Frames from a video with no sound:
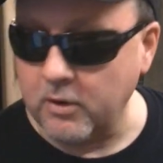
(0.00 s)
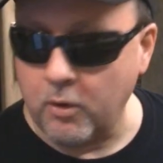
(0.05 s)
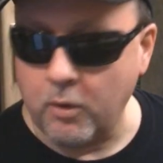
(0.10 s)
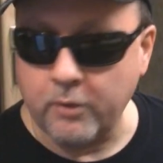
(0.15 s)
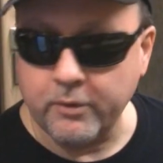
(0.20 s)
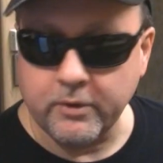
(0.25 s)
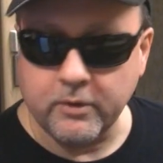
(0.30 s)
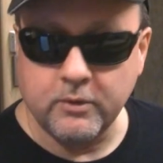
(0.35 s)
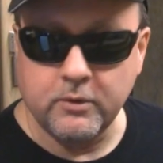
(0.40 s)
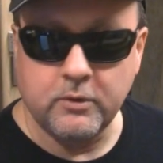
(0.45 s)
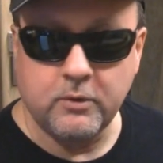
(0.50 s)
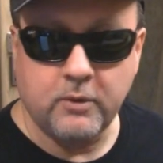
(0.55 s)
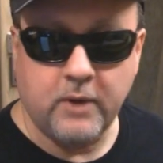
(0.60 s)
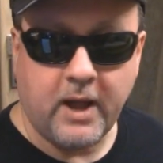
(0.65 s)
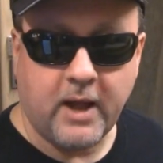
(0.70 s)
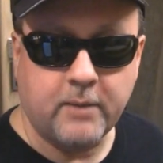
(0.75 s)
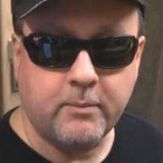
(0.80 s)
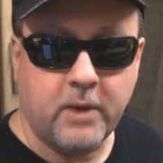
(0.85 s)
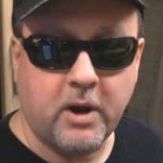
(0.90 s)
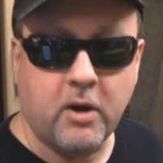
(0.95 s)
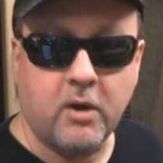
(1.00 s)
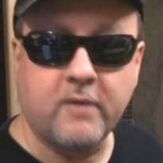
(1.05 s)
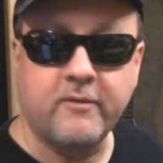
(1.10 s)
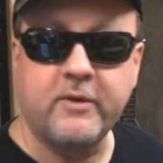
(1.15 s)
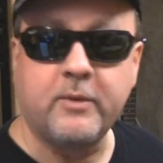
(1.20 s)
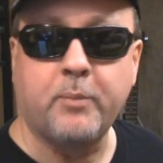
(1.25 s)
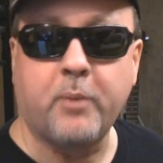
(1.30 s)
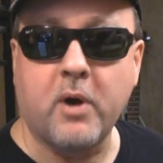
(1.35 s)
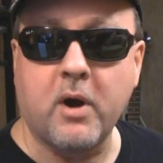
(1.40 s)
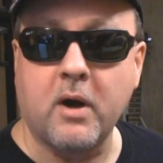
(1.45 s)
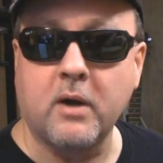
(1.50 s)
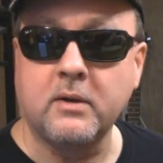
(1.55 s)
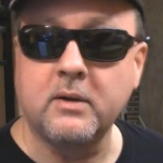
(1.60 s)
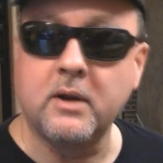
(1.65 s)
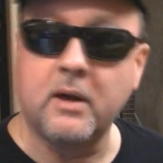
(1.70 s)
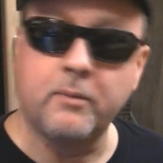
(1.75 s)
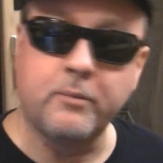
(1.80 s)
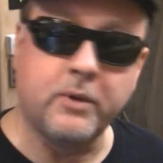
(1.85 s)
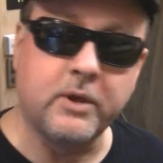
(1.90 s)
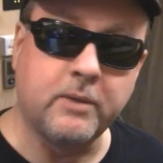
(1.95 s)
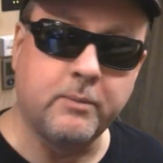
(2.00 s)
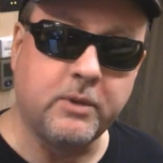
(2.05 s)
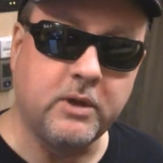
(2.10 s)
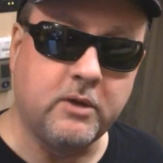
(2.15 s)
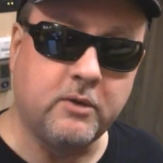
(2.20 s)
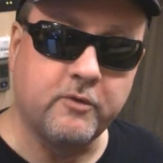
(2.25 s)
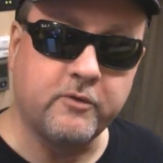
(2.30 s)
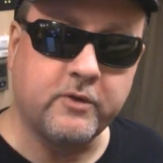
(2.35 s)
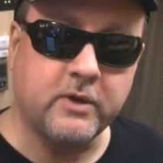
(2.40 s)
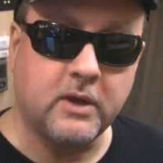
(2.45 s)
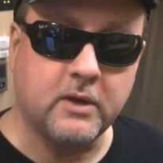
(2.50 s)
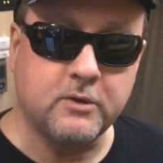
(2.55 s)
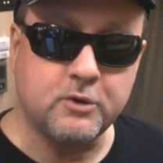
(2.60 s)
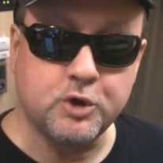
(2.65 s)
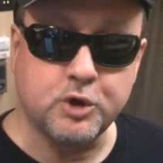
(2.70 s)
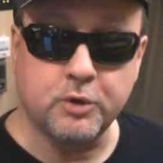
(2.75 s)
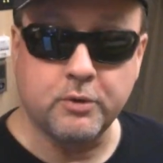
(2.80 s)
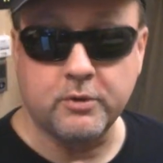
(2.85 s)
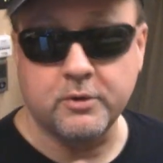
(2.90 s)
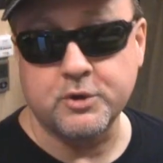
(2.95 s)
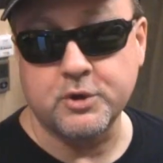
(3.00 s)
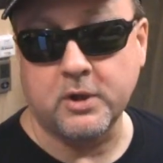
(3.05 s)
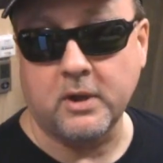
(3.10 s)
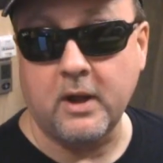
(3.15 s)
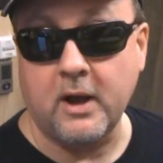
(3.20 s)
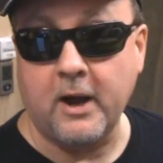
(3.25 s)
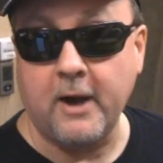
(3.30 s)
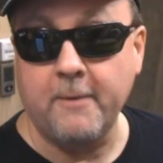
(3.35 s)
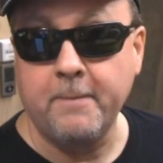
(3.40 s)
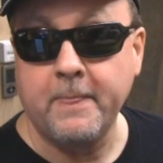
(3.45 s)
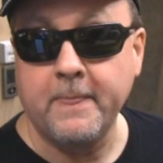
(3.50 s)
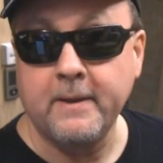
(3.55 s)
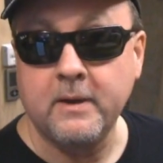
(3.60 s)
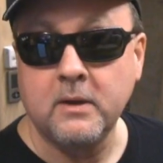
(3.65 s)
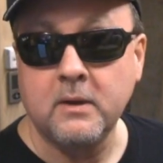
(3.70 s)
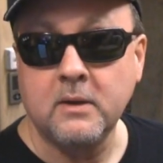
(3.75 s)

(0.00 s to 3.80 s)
owner who had my RV parked and I'm going to be using it in June or July,